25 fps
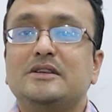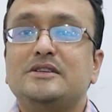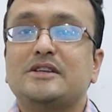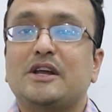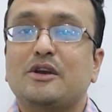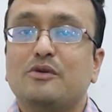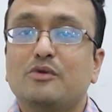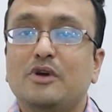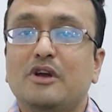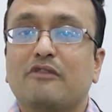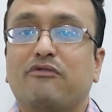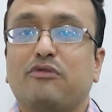
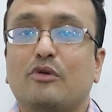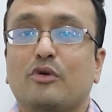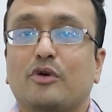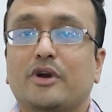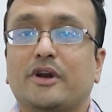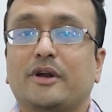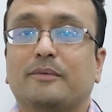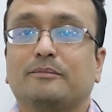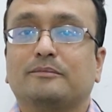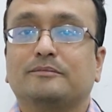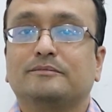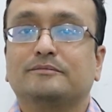
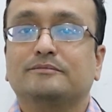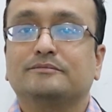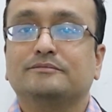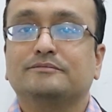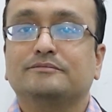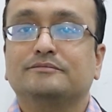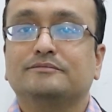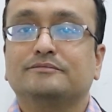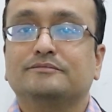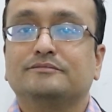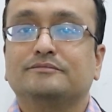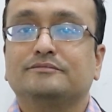tenuiflorum,
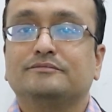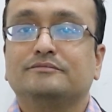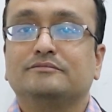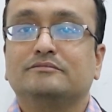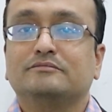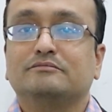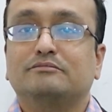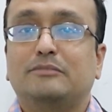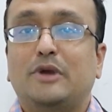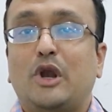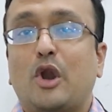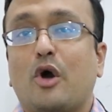
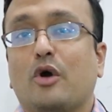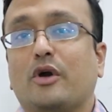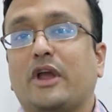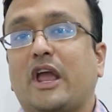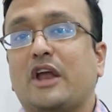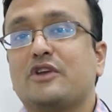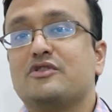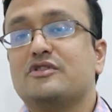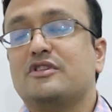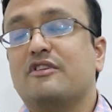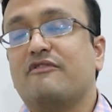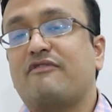
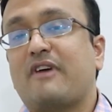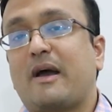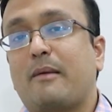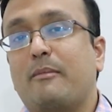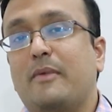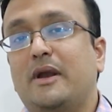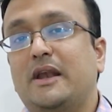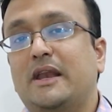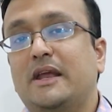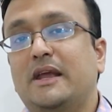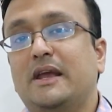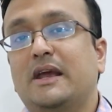belonging to the
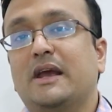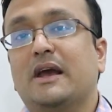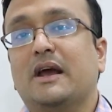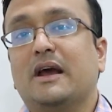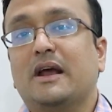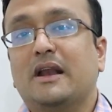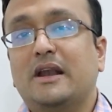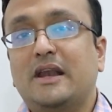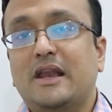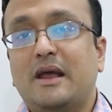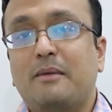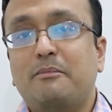family
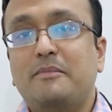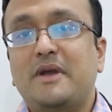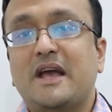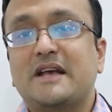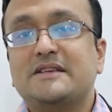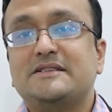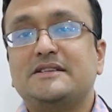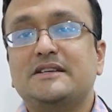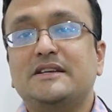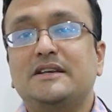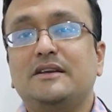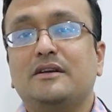
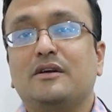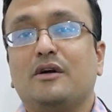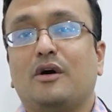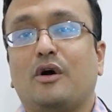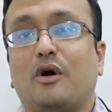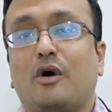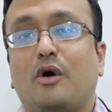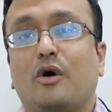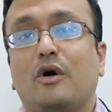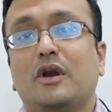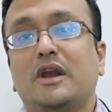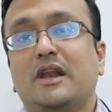Lamiaceae
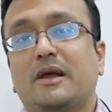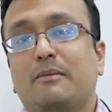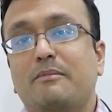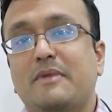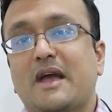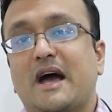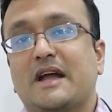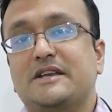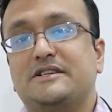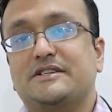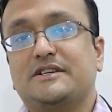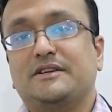or
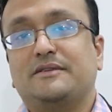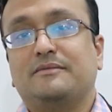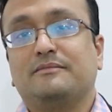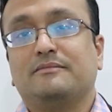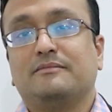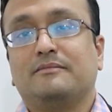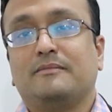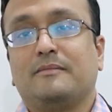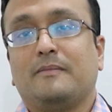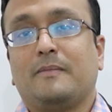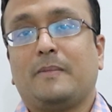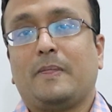Labiatae,
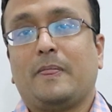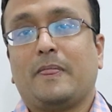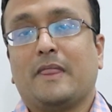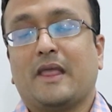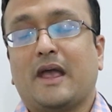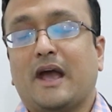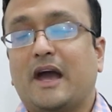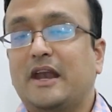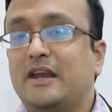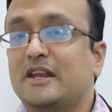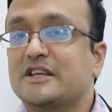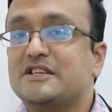
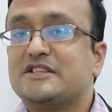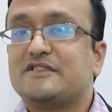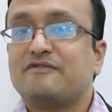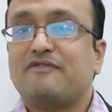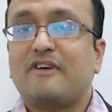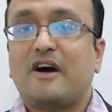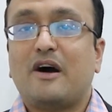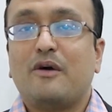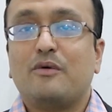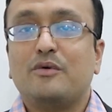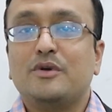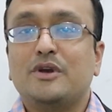and is
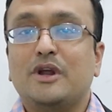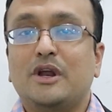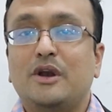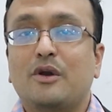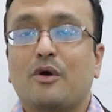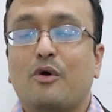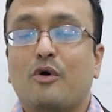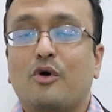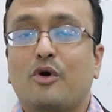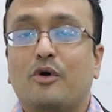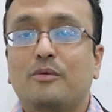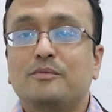found in
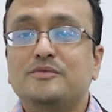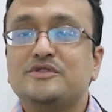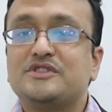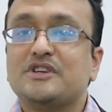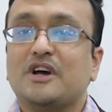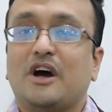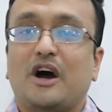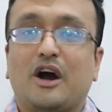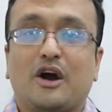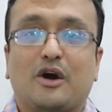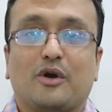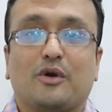homes
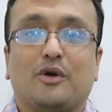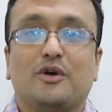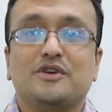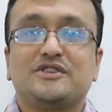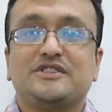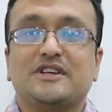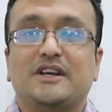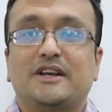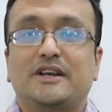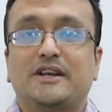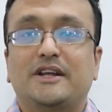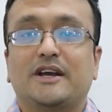
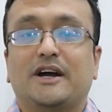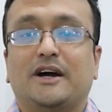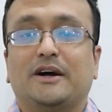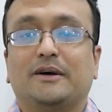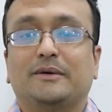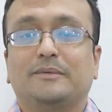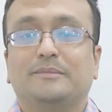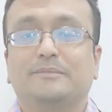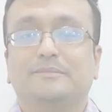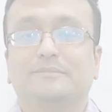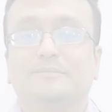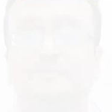across India.
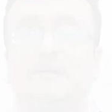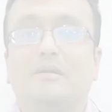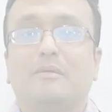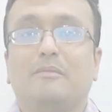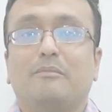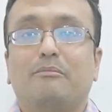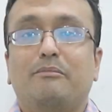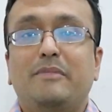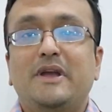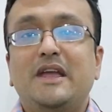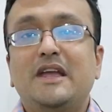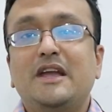
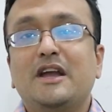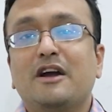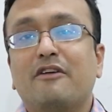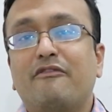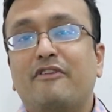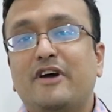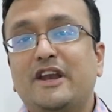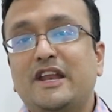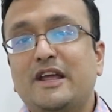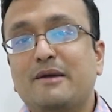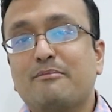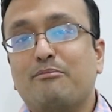Being a
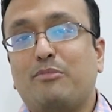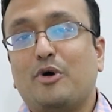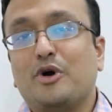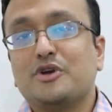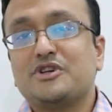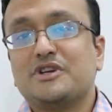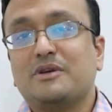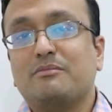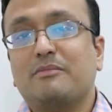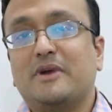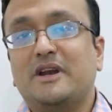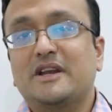very
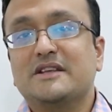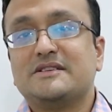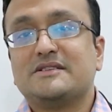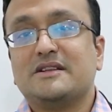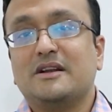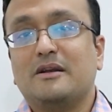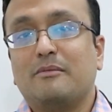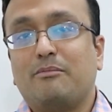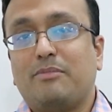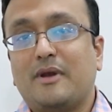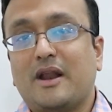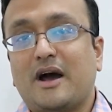important
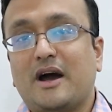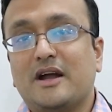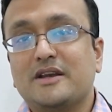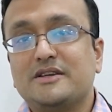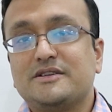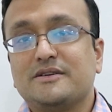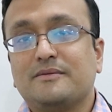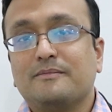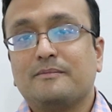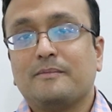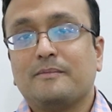medicinal plant,